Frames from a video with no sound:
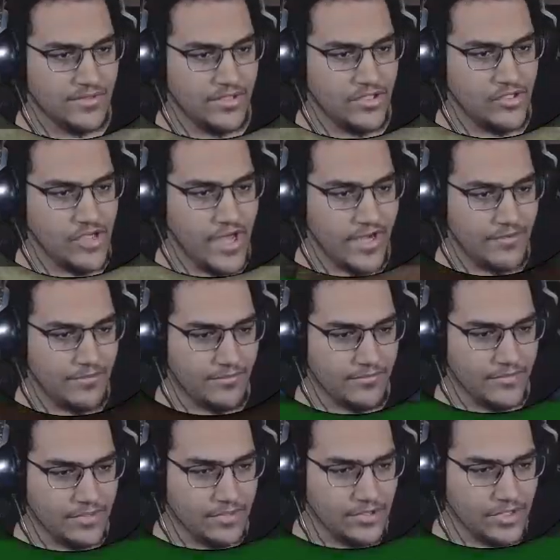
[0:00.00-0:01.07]
You got him.
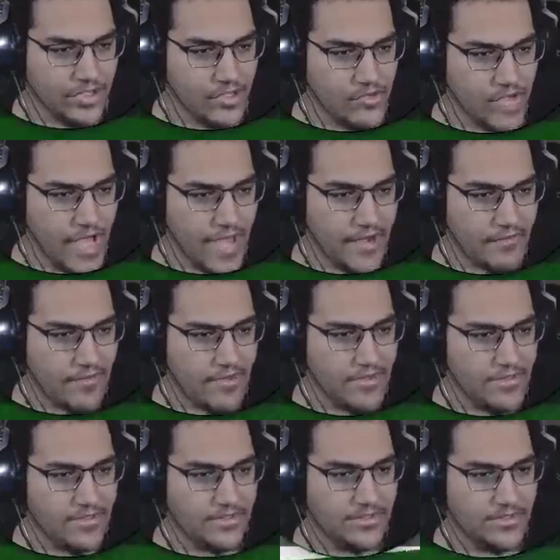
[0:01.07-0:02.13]
You got him.
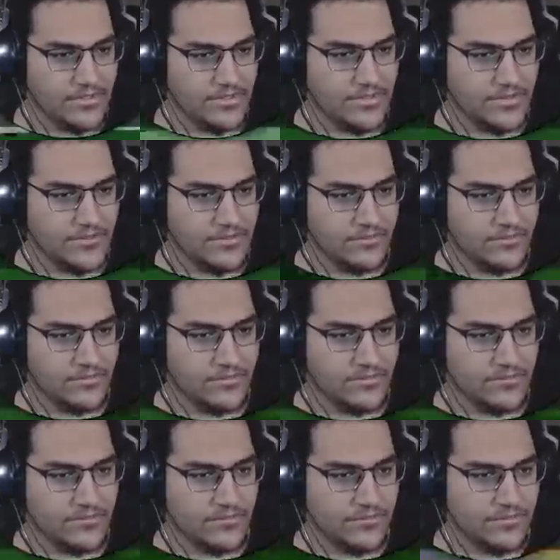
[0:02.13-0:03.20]

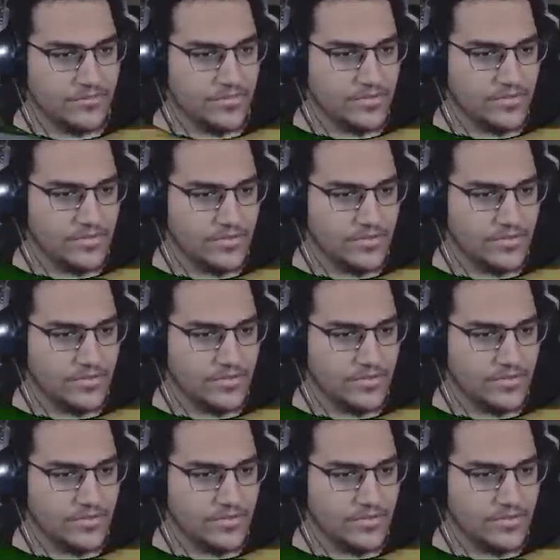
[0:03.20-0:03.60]
God damn it.